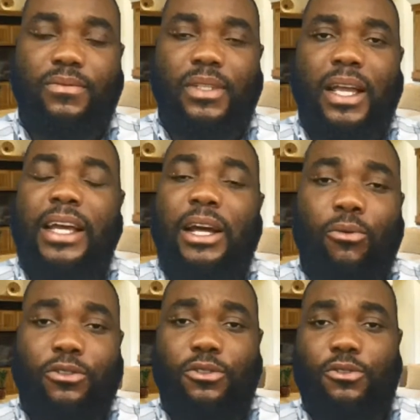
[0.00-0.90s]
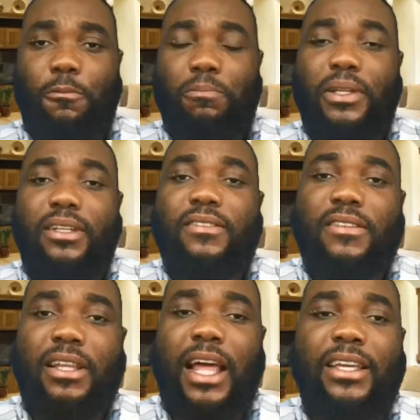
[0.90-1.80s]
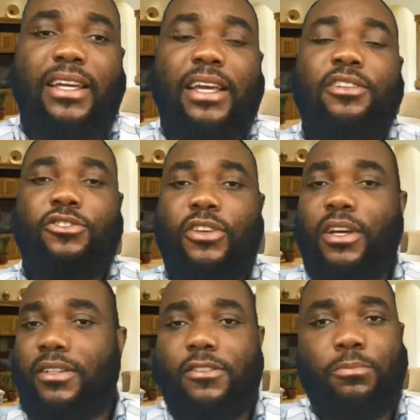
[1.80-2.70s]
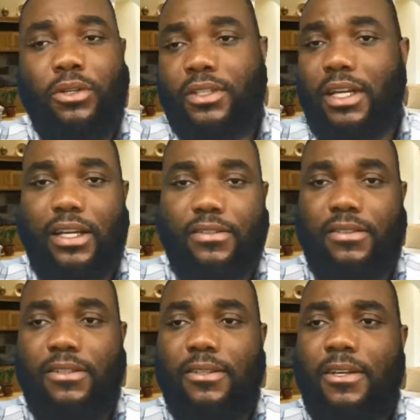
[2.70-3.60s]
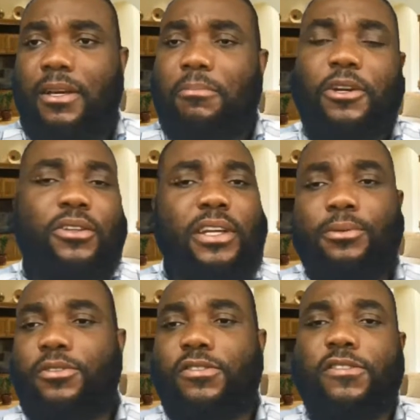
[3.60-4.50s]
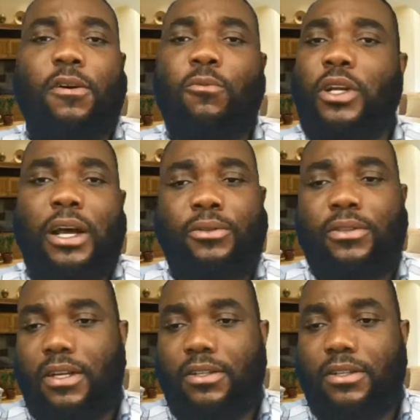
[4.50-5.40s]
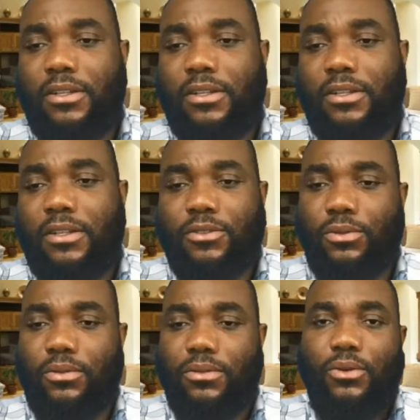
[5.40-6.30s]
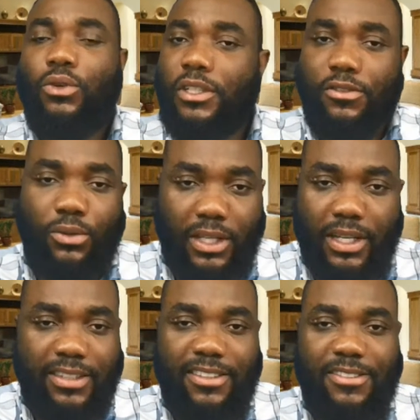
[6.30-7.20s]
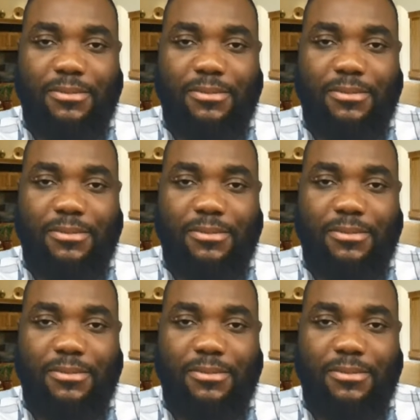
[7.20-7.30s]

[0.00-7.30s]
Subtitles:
And I want you to please like and share this broadcast, because there is someone out there too who needs to hear this